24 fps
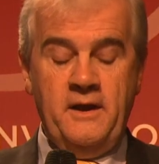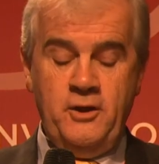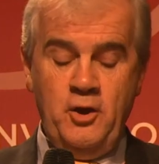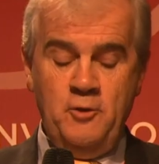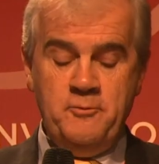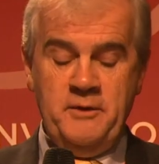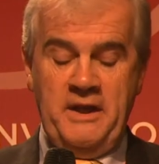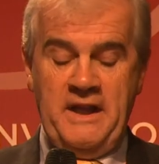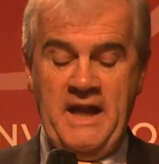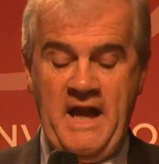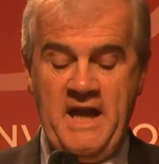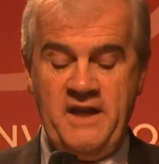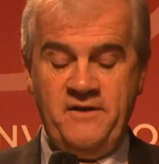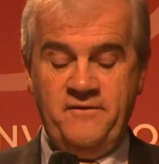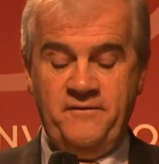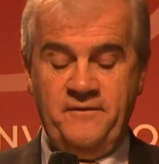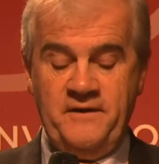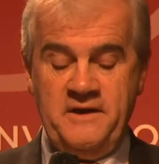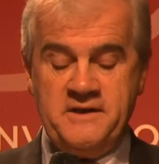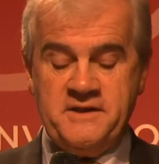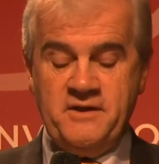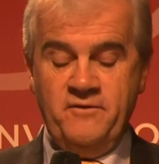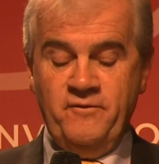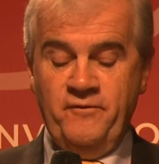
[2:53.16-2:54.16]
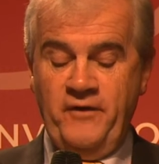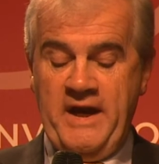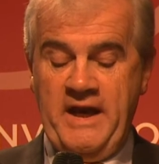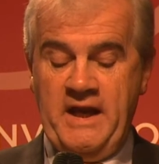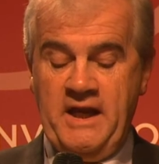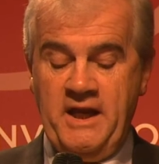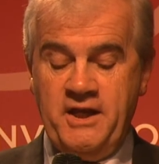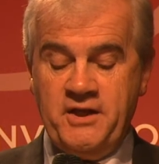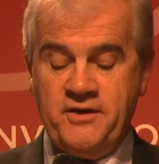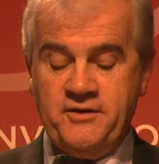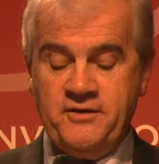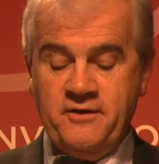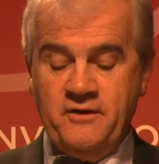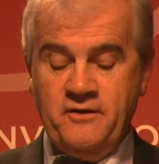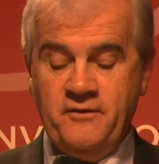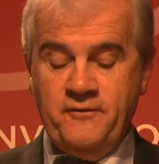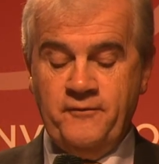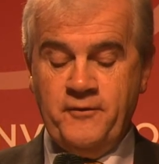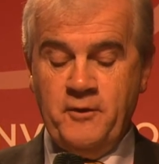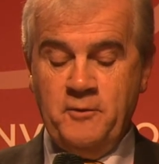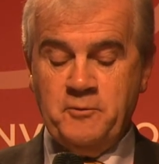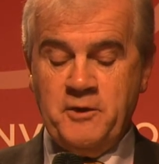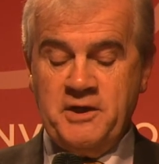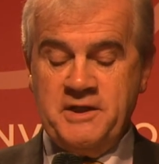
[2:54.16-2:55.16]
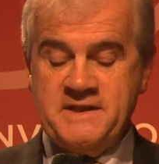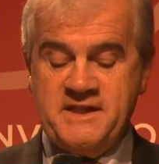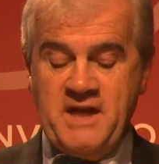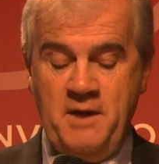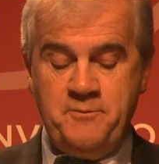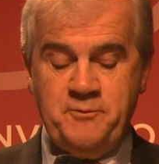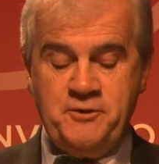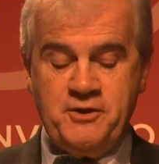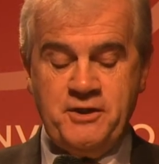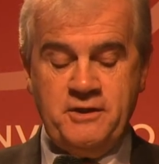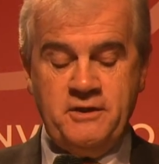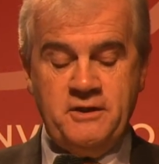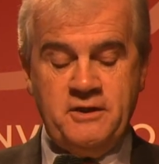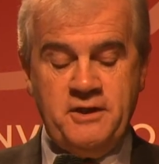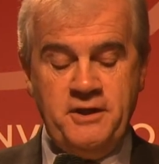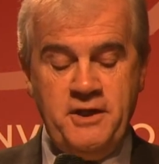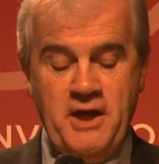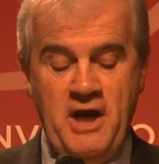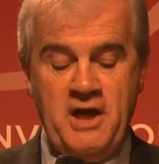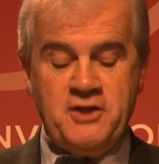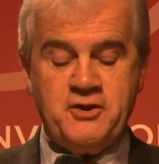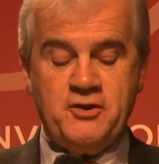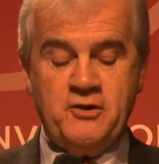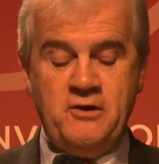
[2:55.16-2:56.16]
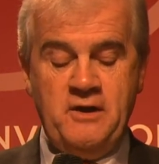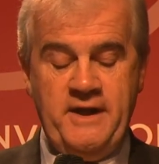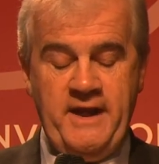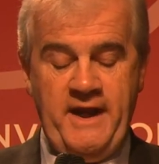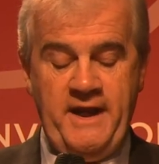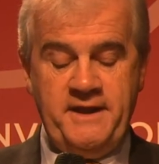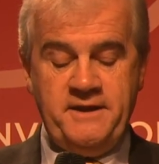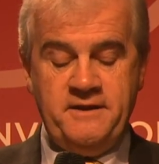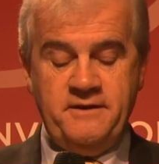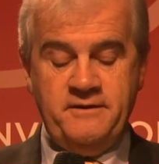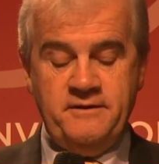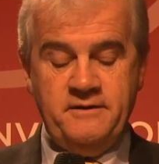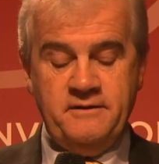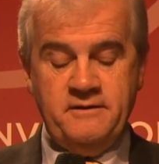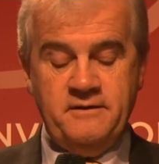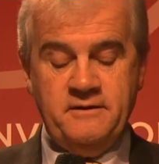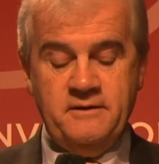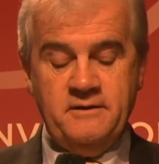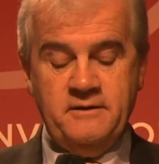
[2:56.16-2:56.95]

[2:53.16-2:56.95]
Human life is inviolate from conception to natural death,